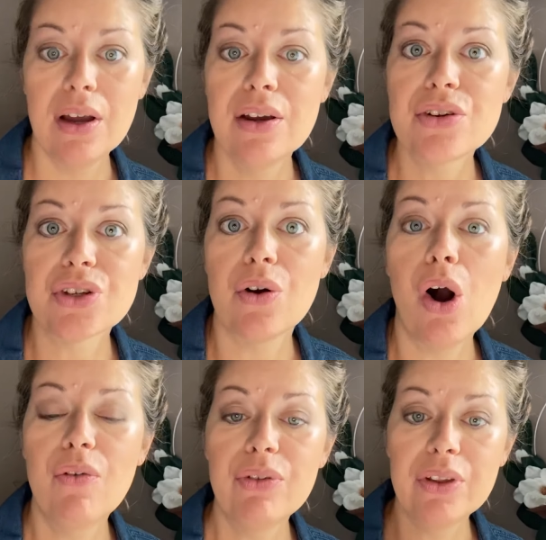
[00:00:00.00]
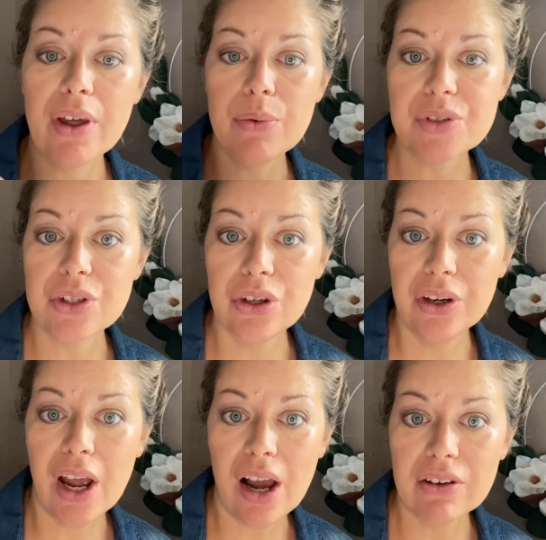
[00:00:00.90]
So hopefully that was a good
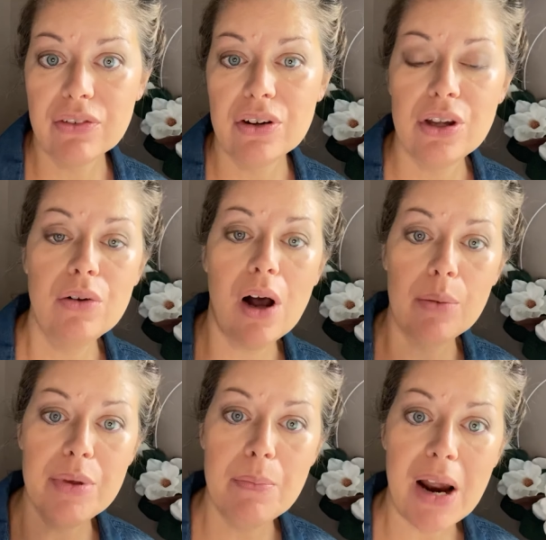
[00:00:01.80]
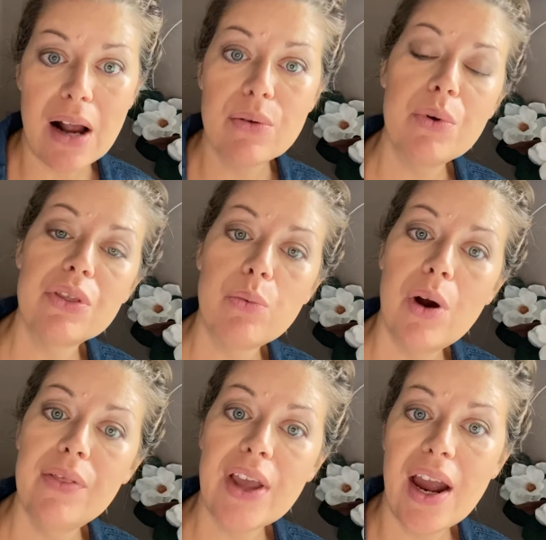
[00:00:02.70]
hack for you. I'll be back with
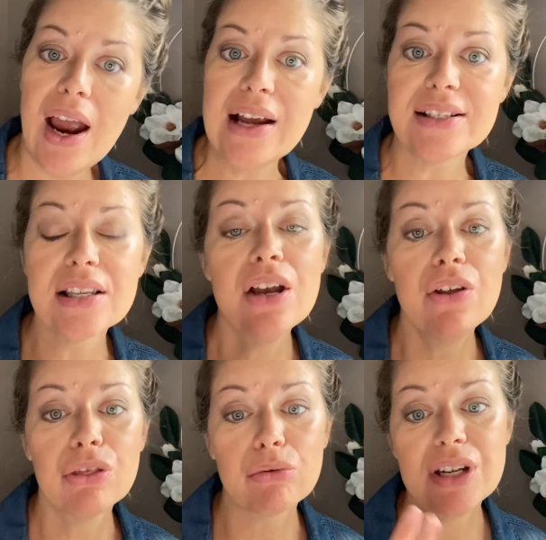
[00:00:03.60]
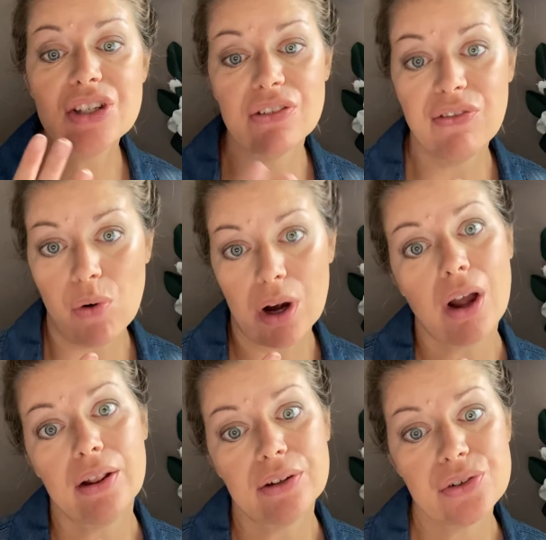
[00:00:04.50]
one that has 3 to 4
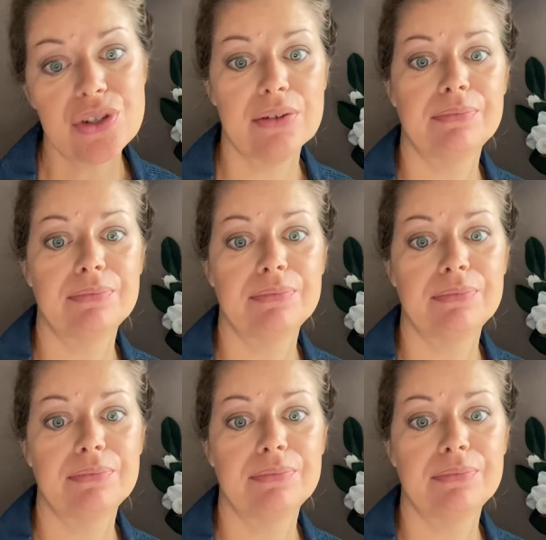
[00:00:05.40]
colors.